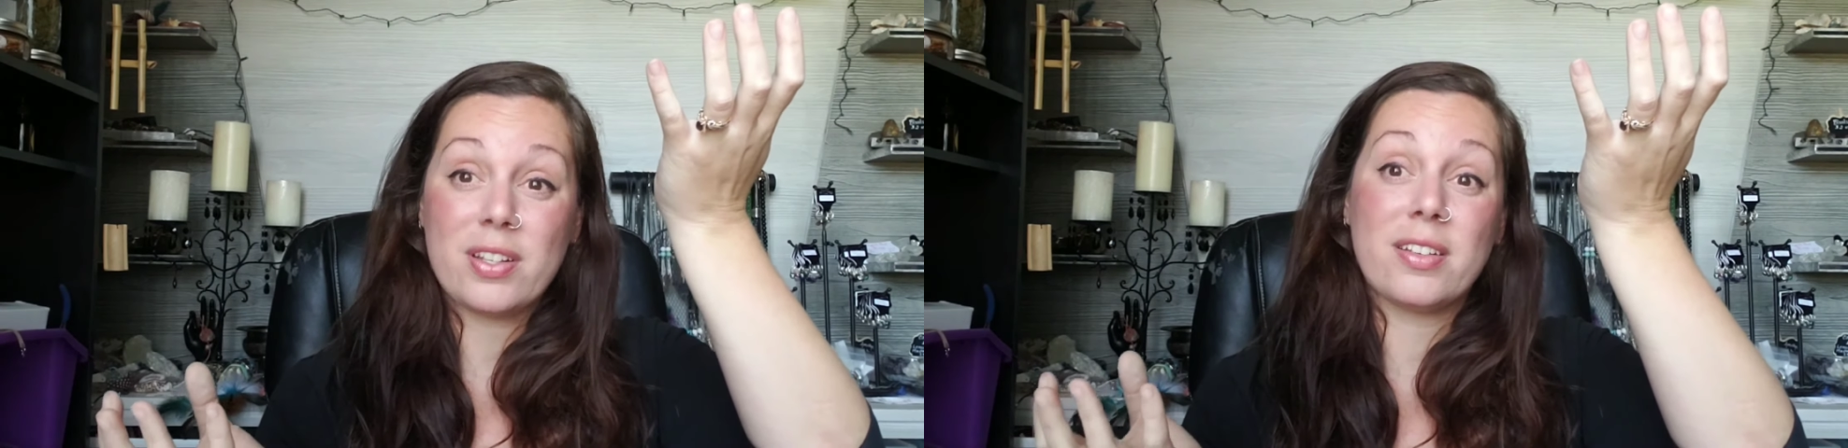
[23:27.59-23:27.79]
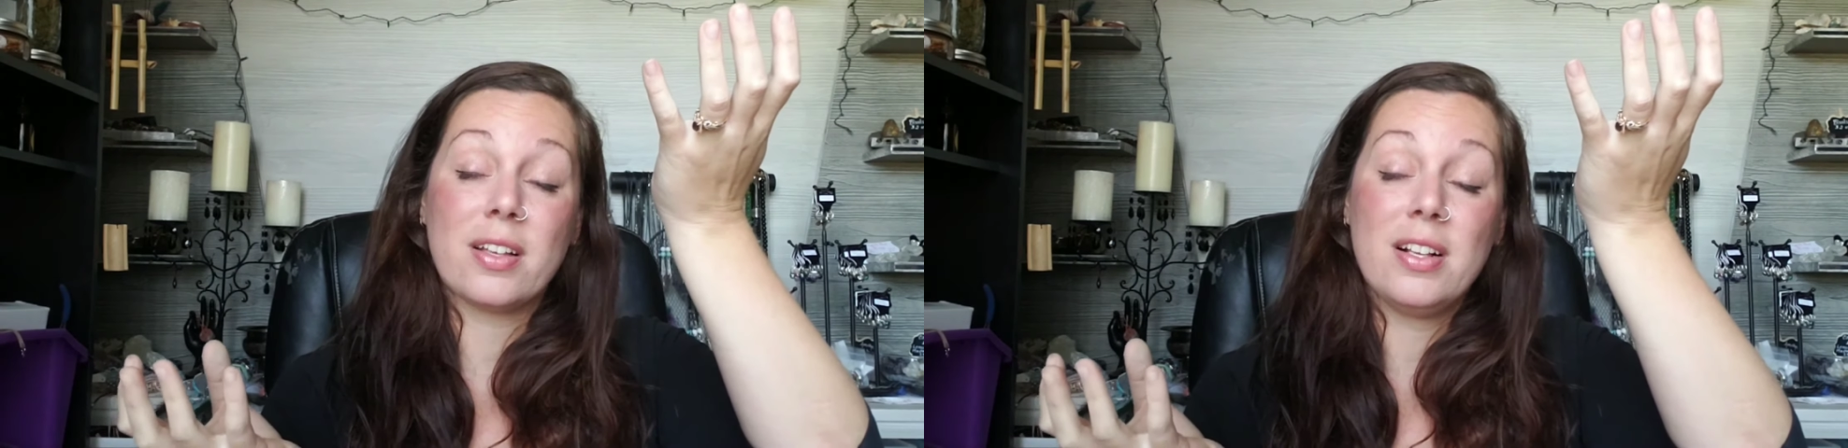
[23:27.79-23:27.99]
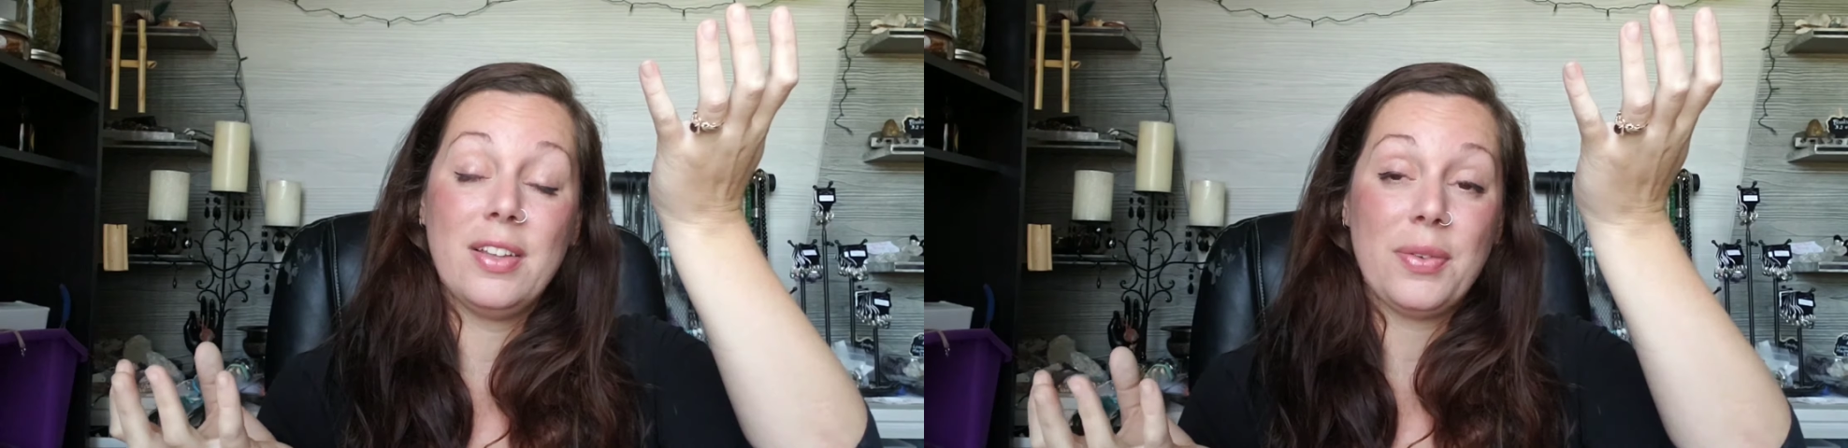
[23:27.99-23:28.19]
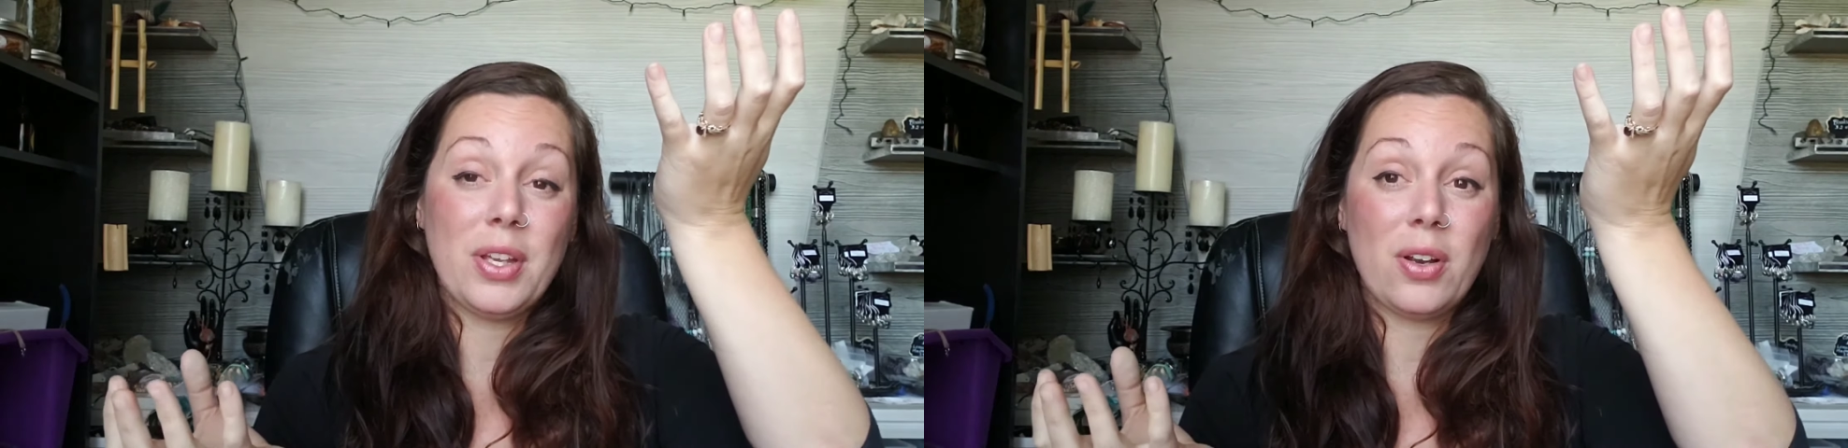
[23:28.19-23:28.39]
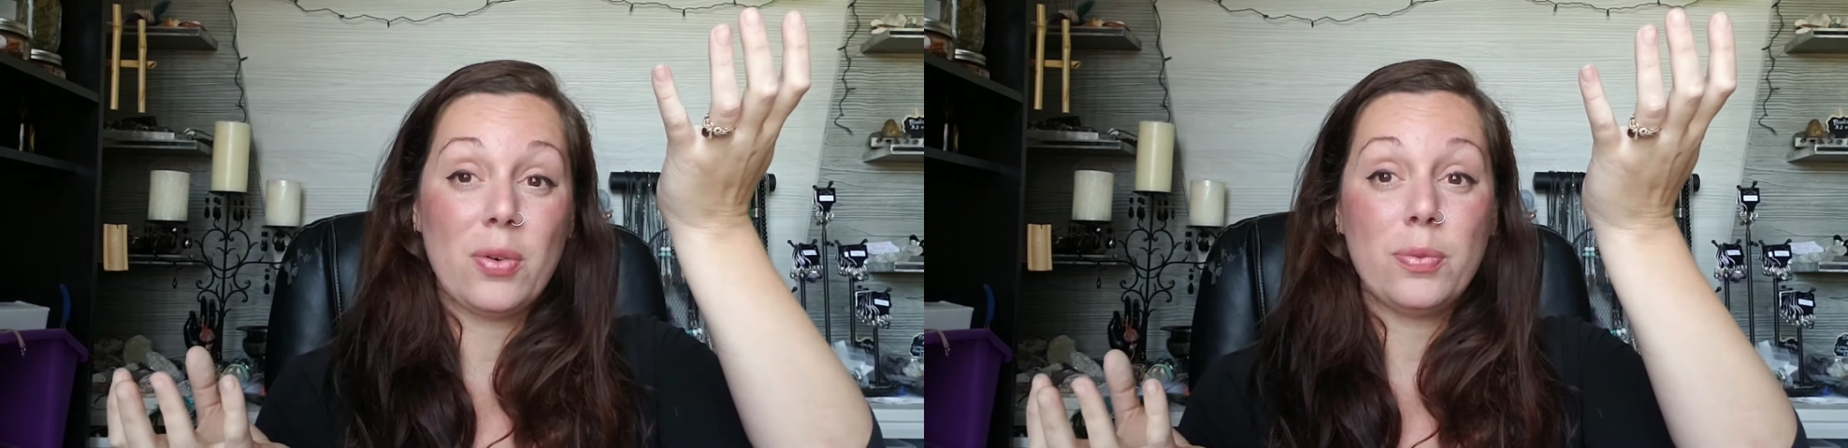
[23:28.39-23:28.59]
in the,
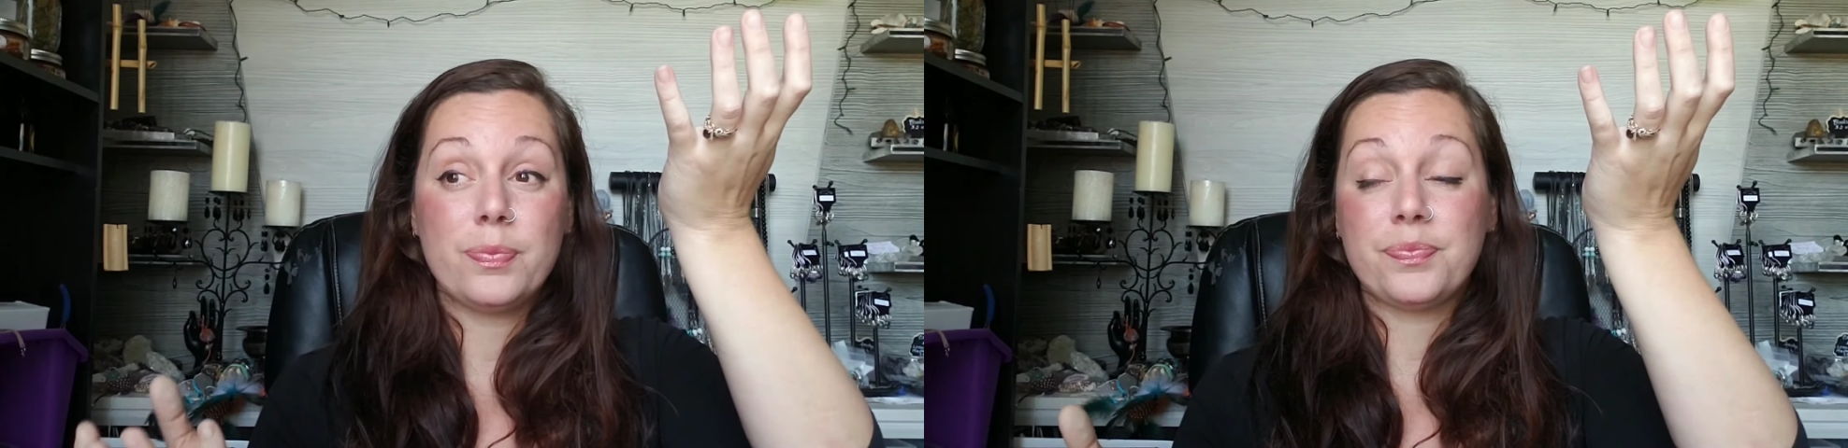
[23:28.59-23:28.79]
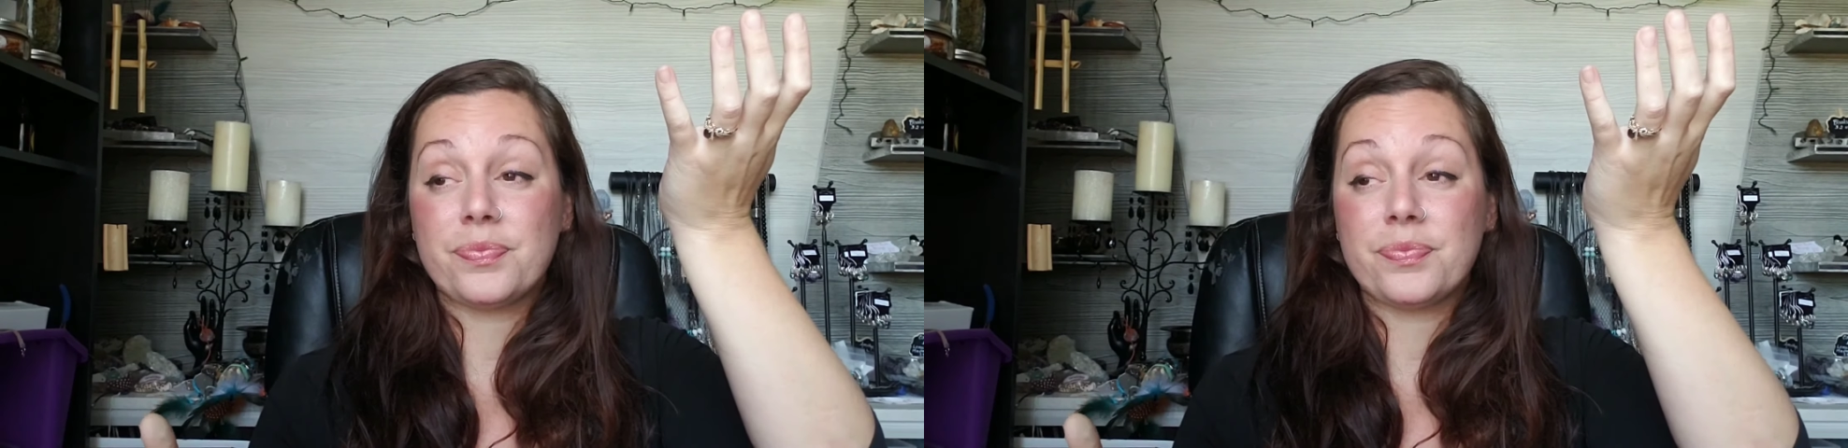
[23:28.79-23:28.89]
you know,